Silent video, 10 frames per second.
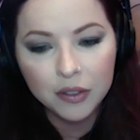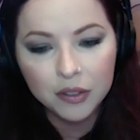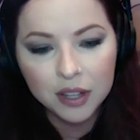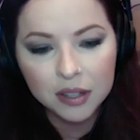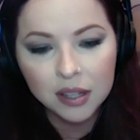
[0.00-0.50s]

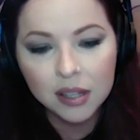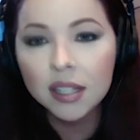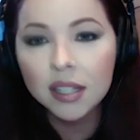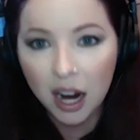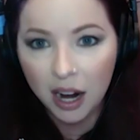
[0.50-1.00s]
this is the
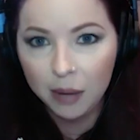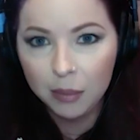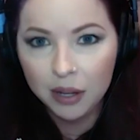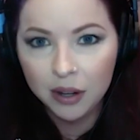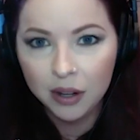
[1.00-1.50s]

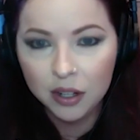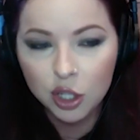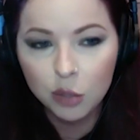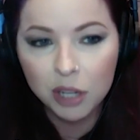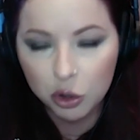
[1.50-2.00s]
time
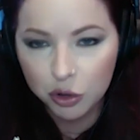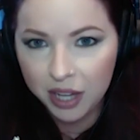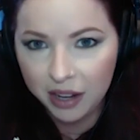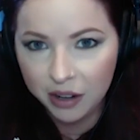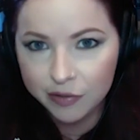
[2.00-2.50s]
to be
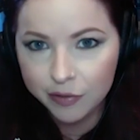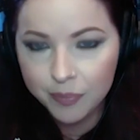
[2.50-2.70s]
creative.